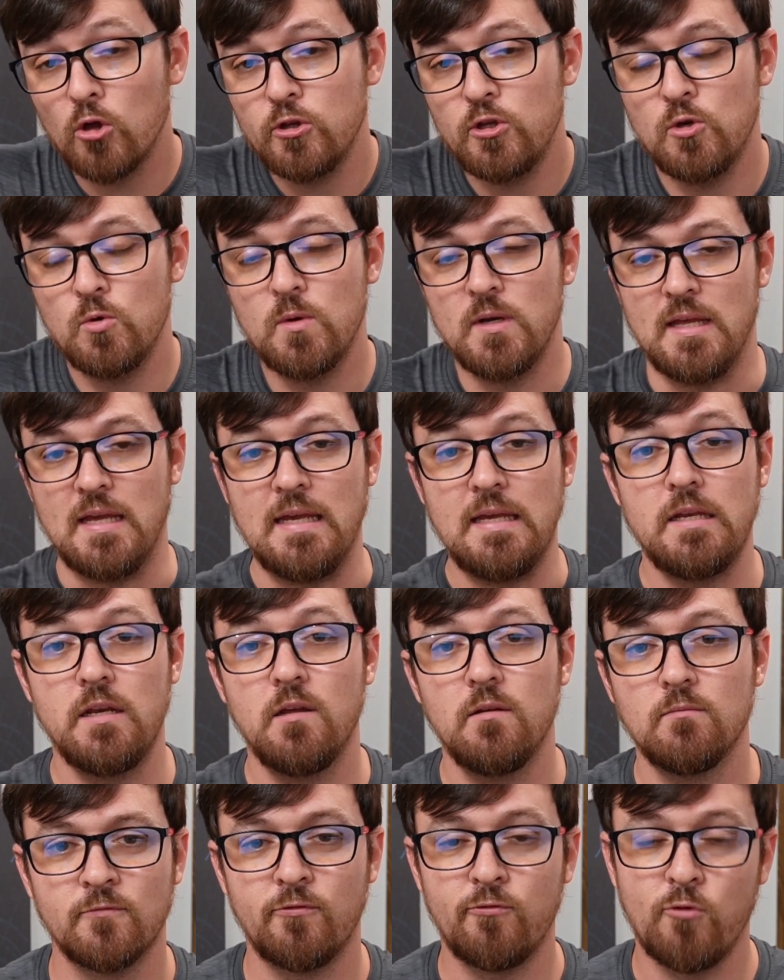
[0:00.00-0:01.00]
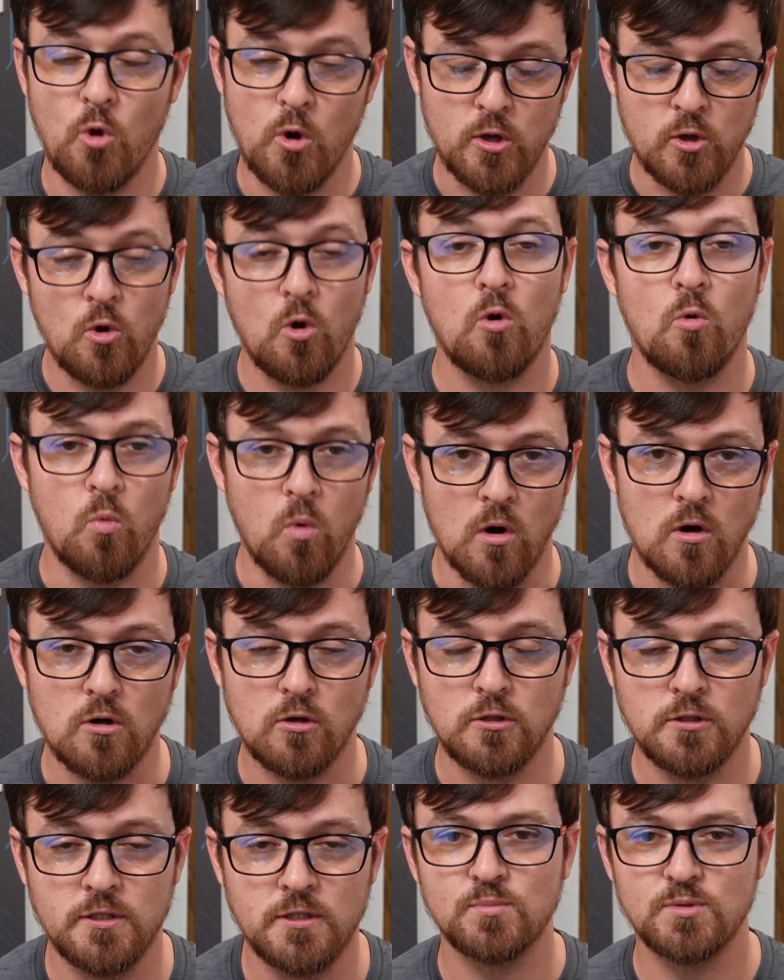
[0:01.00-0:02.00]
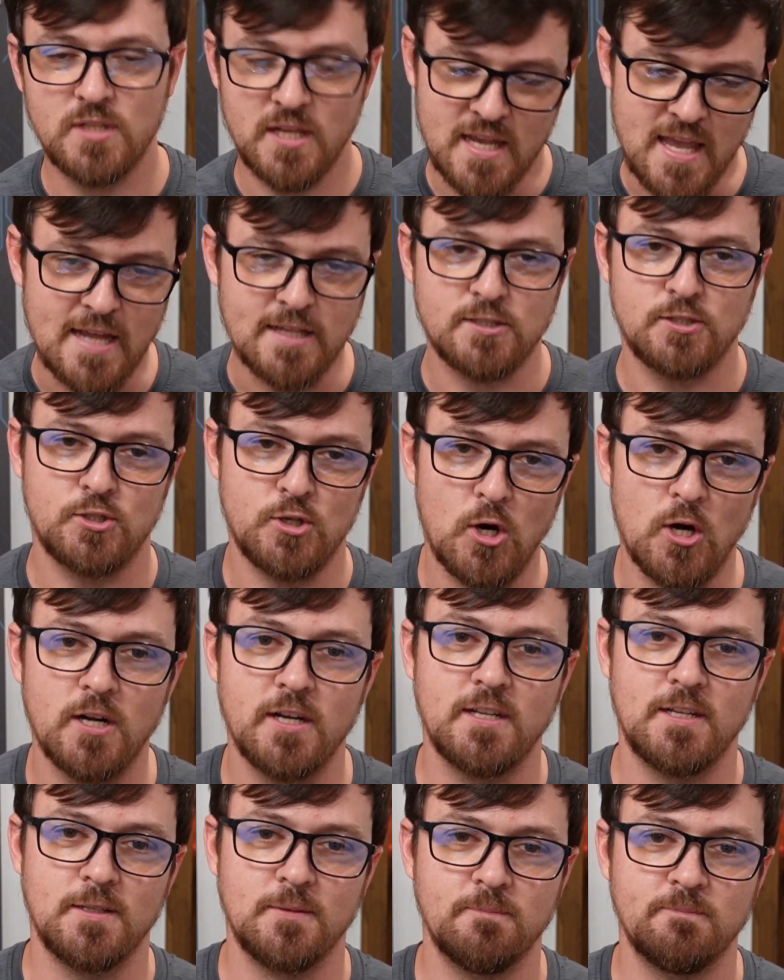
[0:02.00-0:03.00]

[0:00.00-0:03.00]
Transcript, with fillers: you need for your world to get started.